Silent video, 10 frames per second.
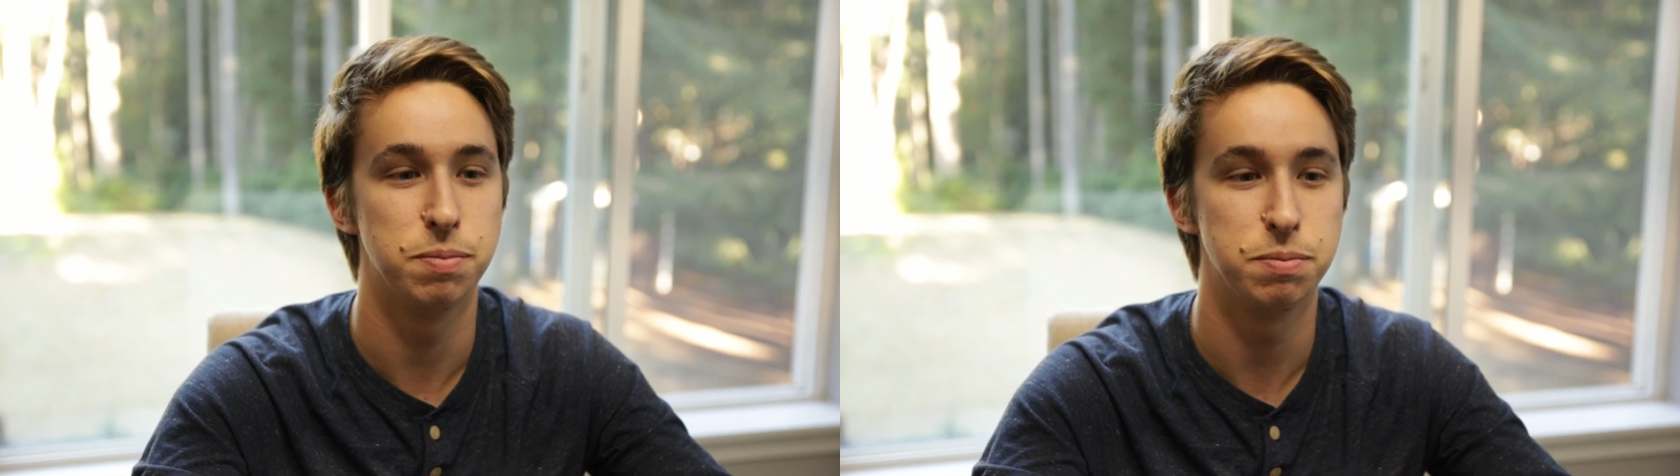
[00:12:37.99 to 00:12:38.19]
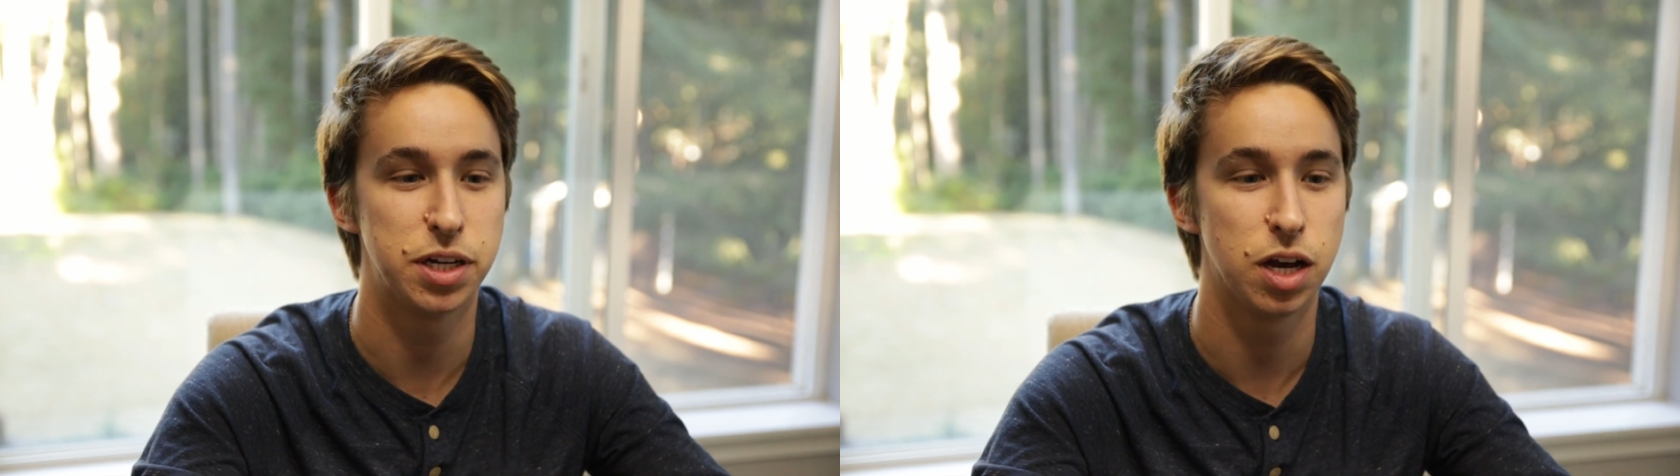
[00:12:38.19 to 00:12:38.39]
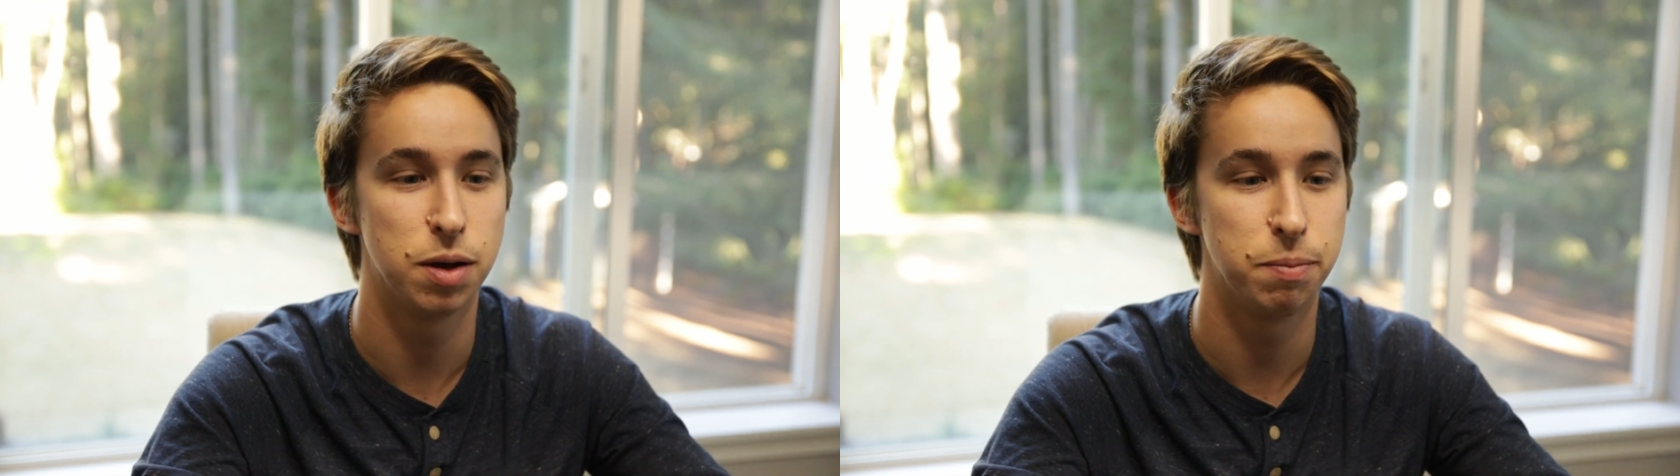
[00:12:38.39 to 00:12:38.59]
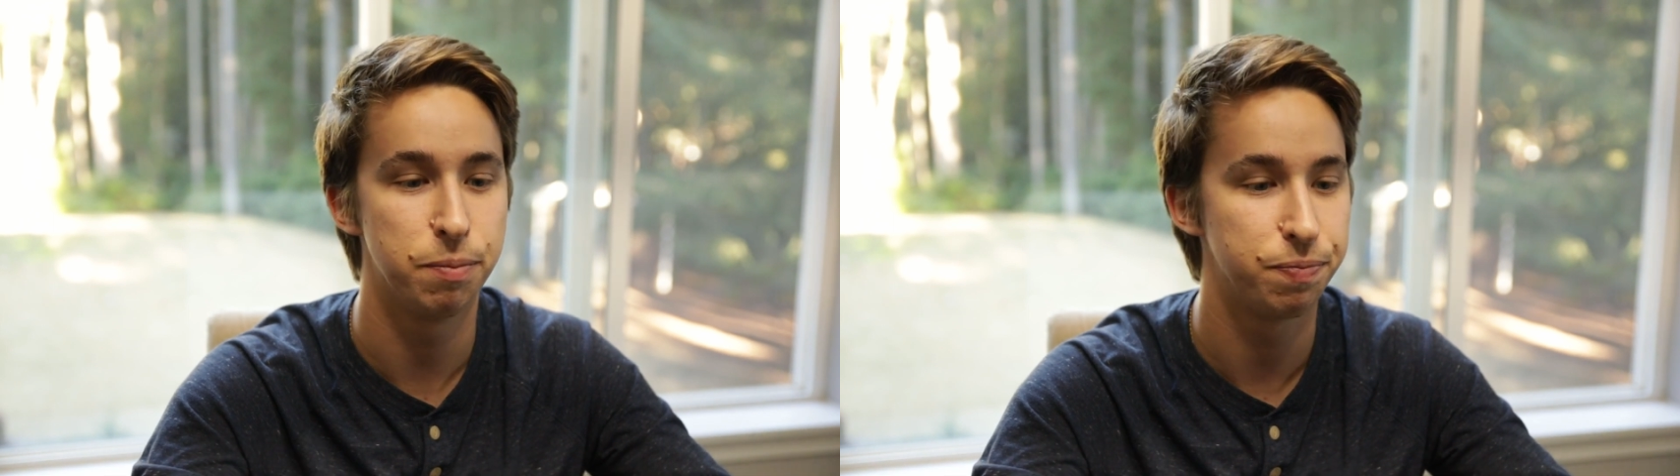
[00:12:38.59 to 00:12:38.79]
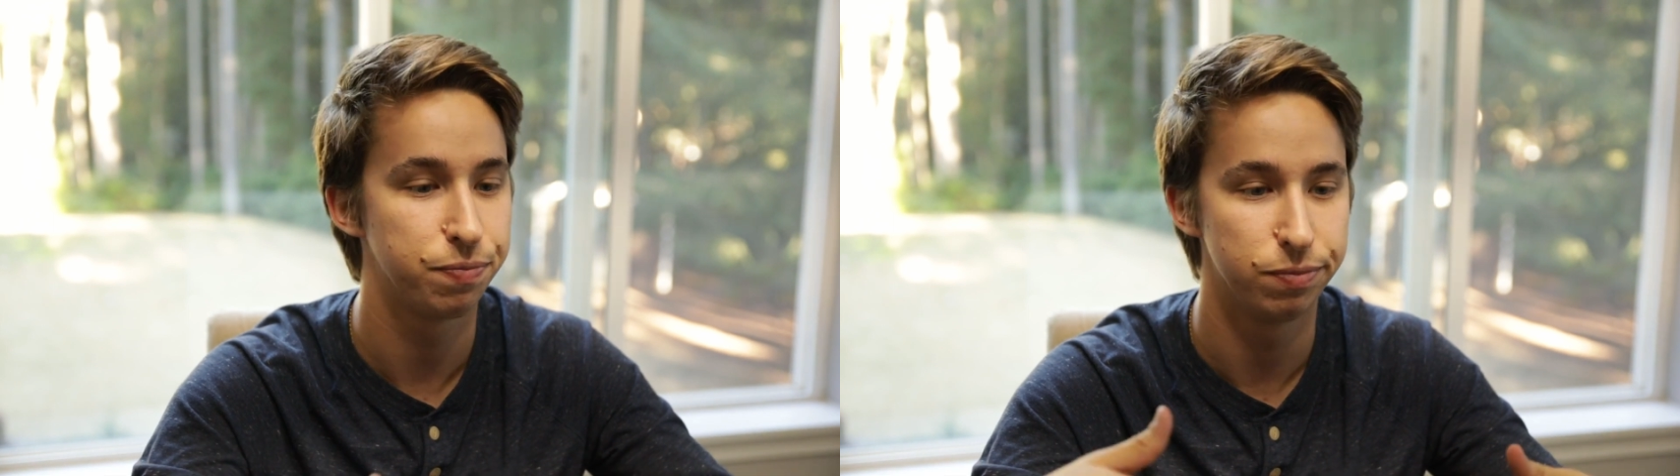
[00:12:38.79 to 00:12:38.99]

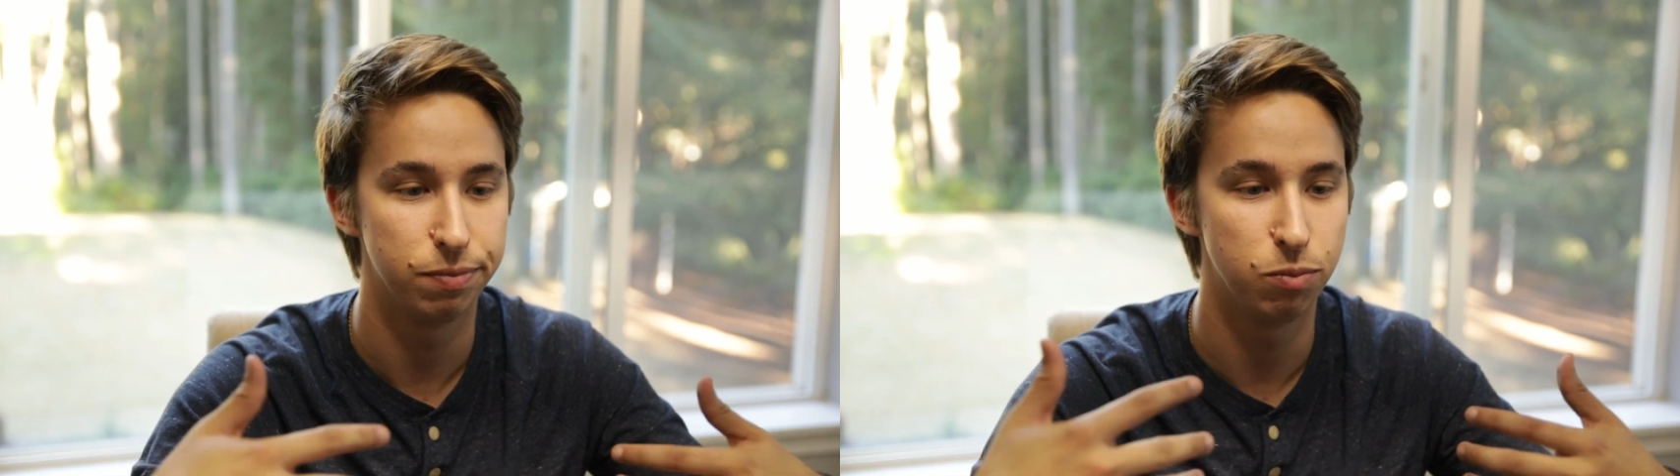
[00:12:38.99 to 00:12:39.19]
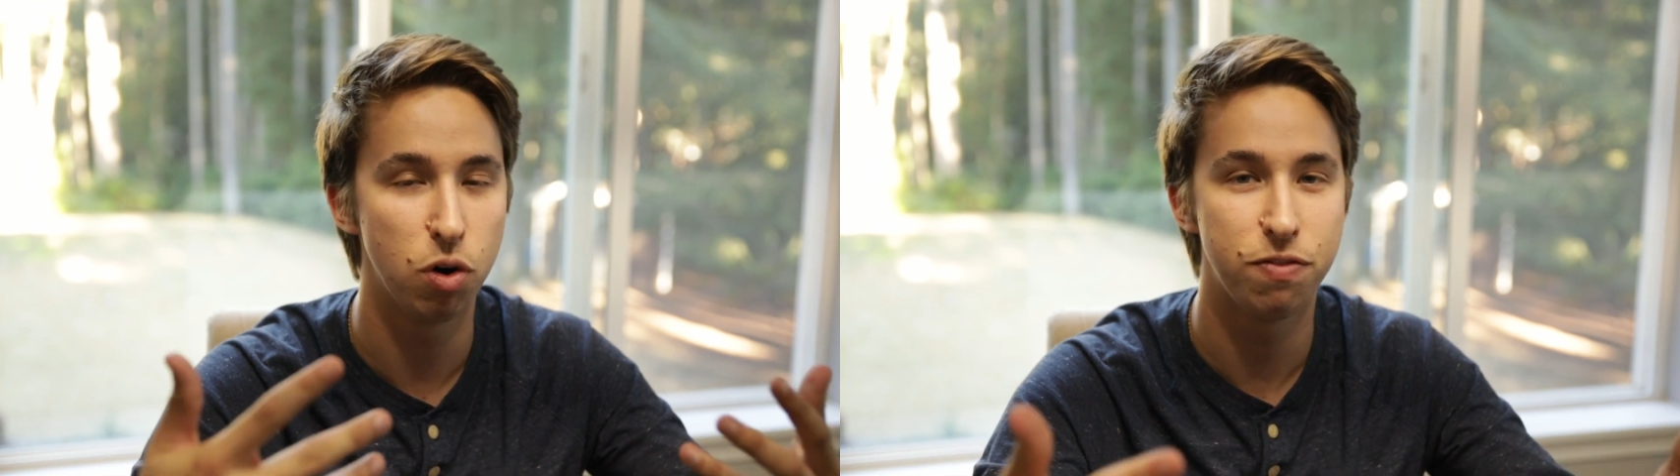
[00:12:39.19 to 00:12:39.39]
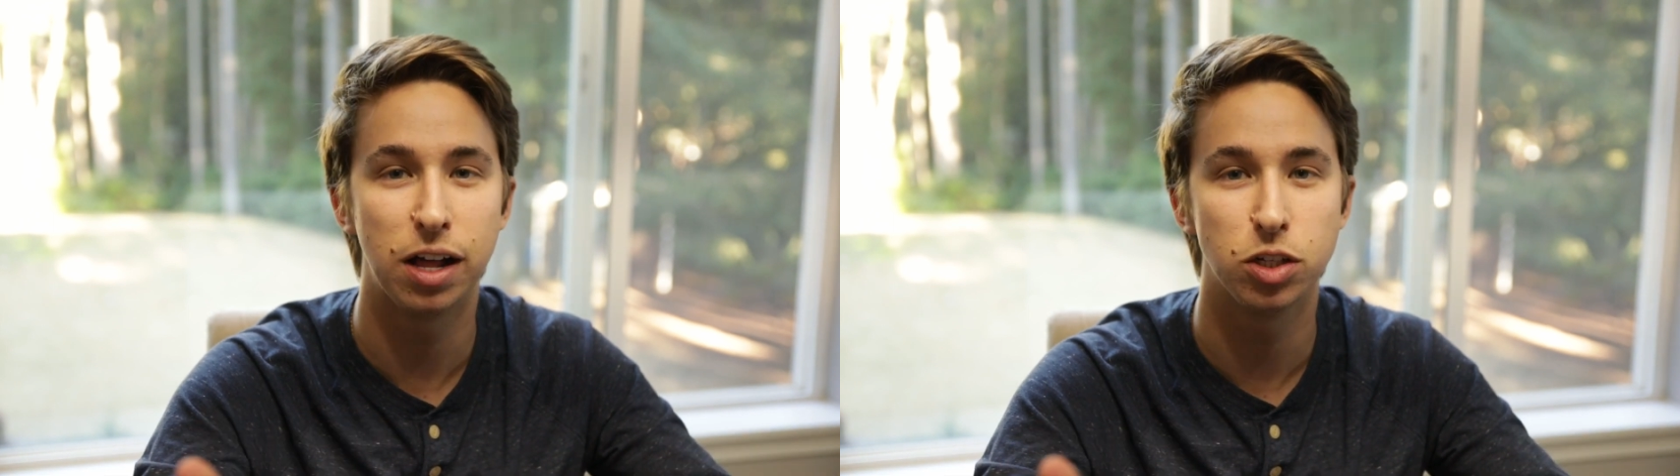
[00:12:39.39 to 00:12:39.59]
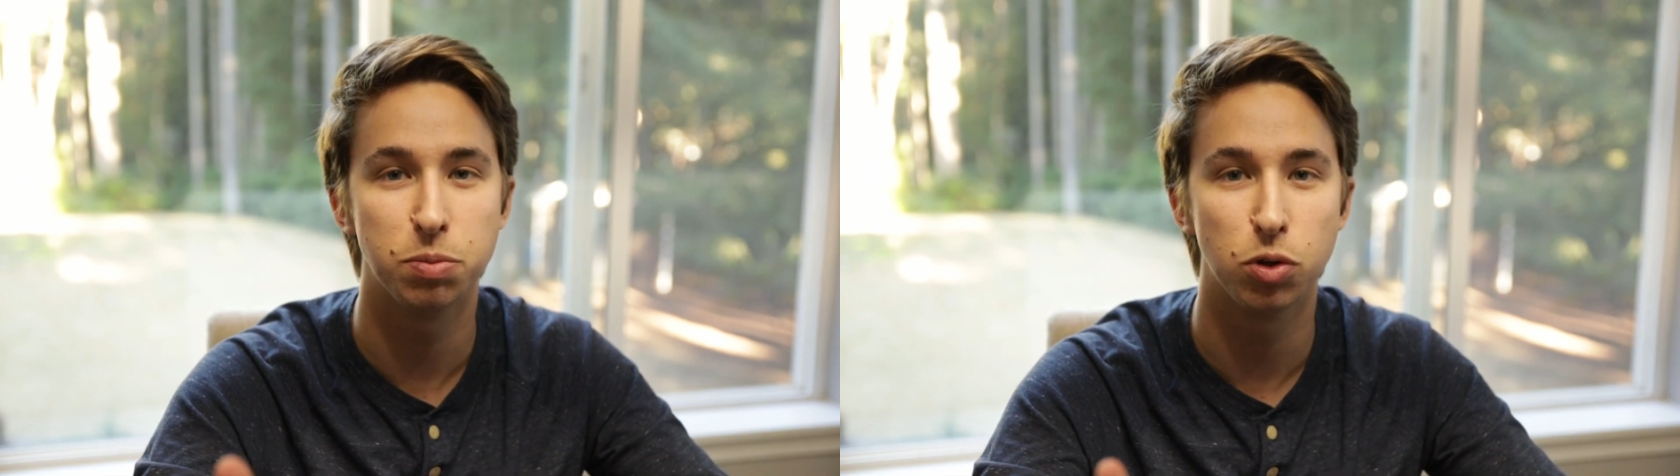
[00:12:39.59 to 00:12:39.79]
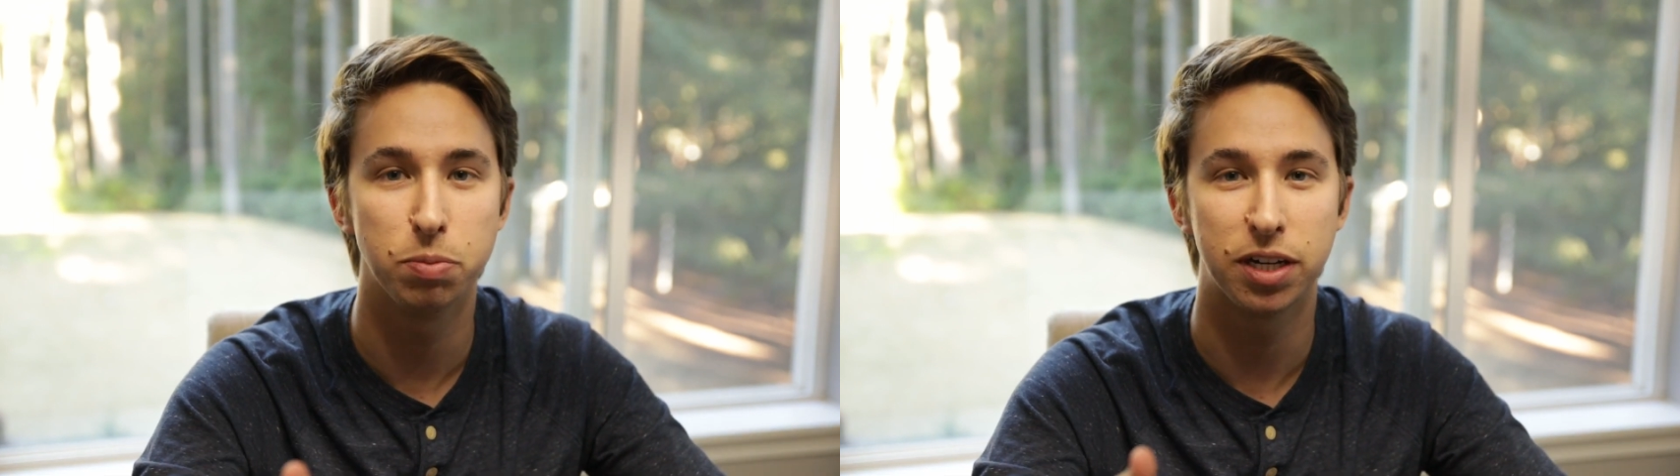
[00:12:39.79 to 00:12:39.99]
become more
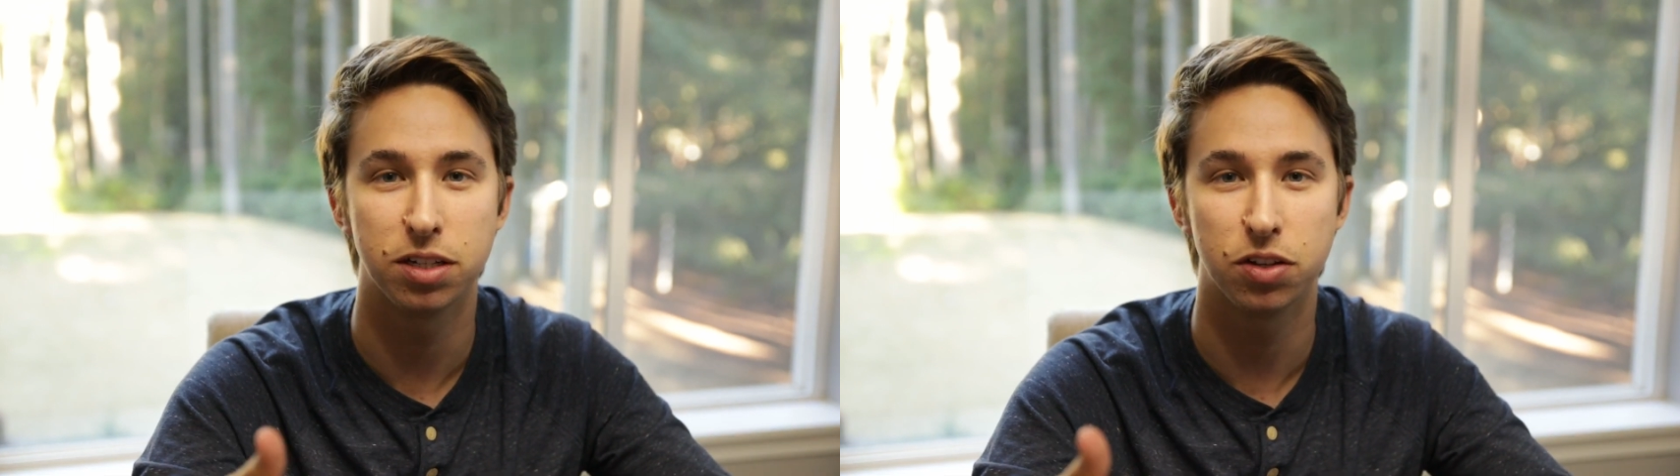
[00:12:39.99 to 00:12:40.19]
valuable because